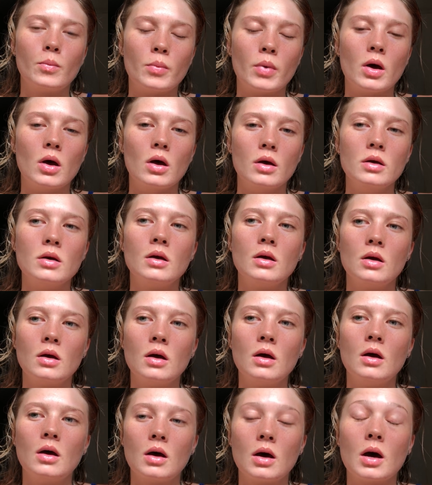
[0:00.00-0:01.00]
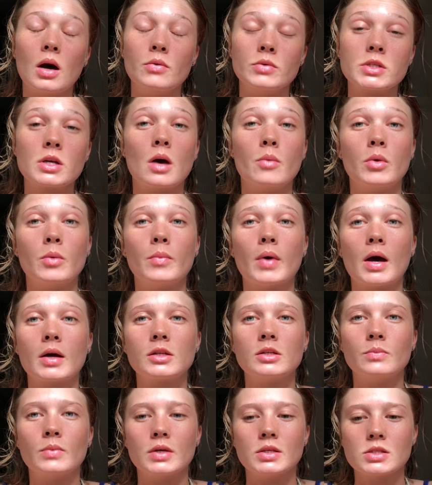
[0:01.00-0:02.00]
But I was coming back
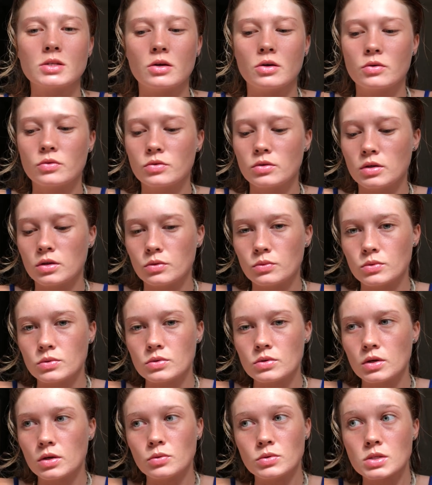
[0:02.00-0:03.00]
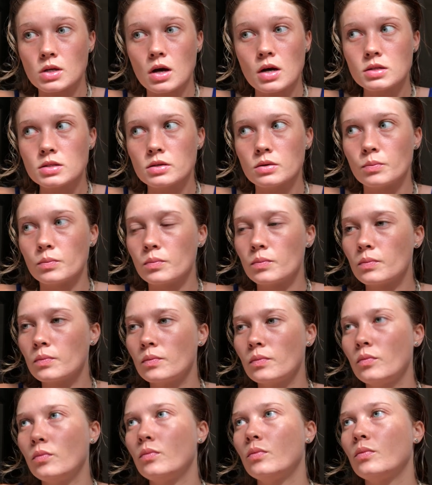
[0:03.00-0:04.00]
to myself, and it was awesome.
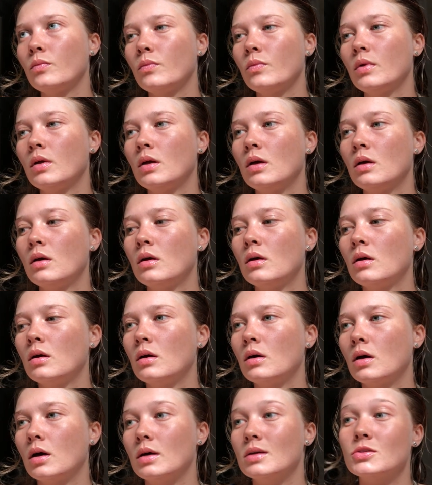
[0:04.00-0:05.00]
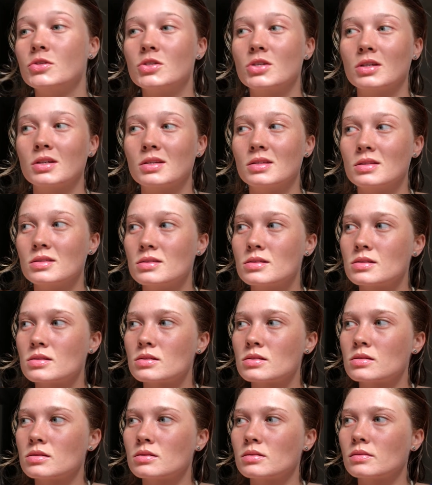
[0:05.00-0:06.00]
I had chickens.
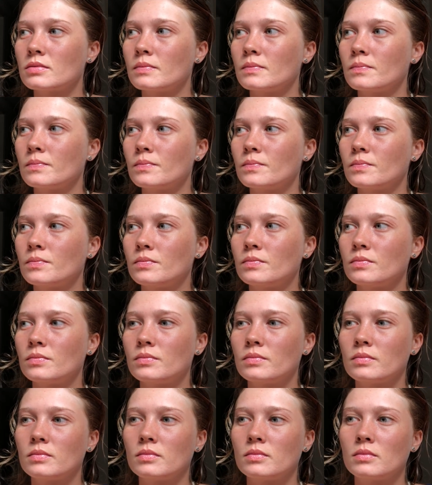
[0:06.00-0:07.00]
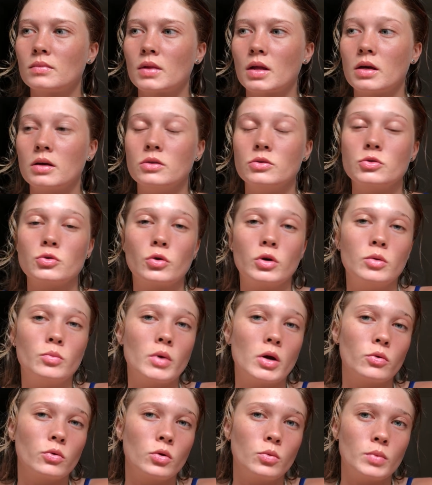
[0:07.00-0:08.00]
I enjoyed my
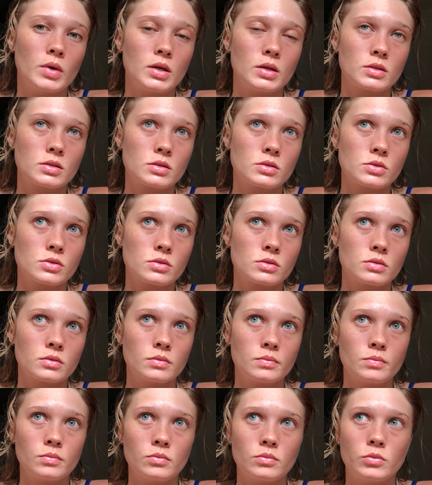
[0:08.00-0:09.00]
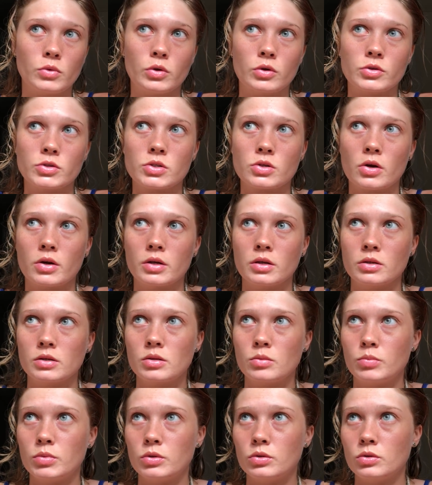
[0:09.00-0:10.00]
roommates. We were starting to
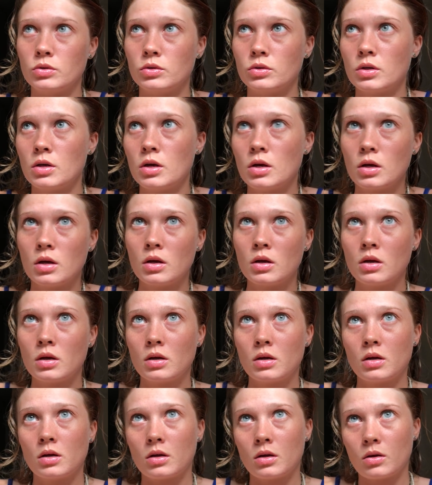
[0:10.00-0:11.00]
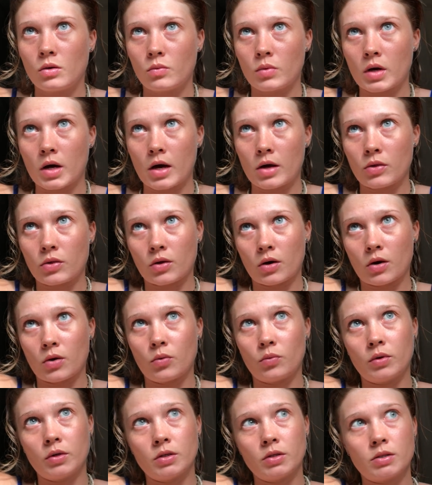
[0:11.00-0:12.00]
build what I thought
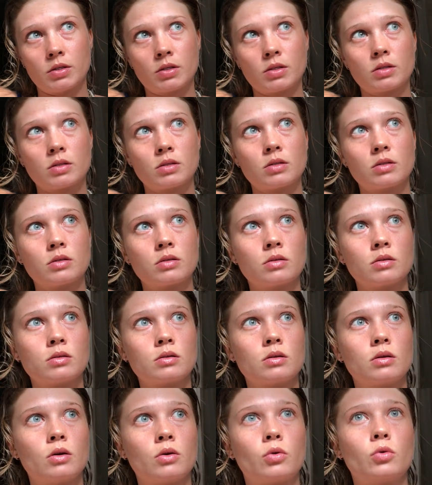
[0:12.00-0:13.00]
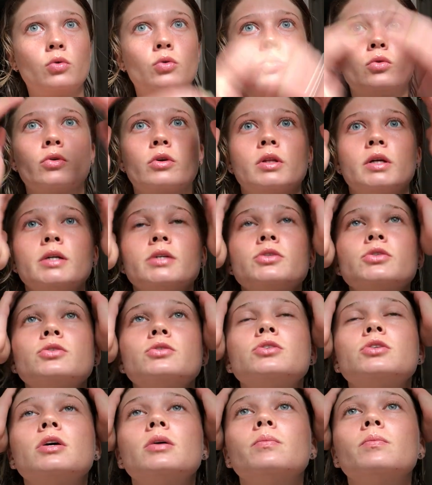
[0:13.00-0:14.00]
was a cool
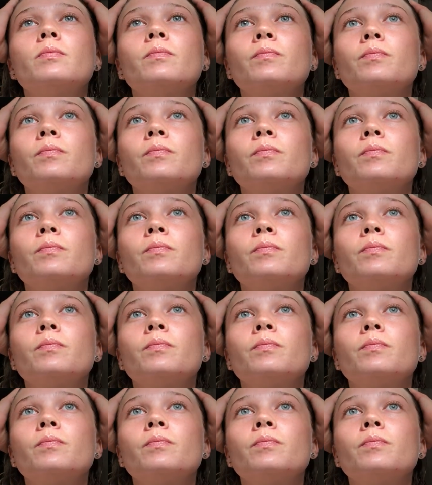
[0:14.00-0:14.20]
relationship.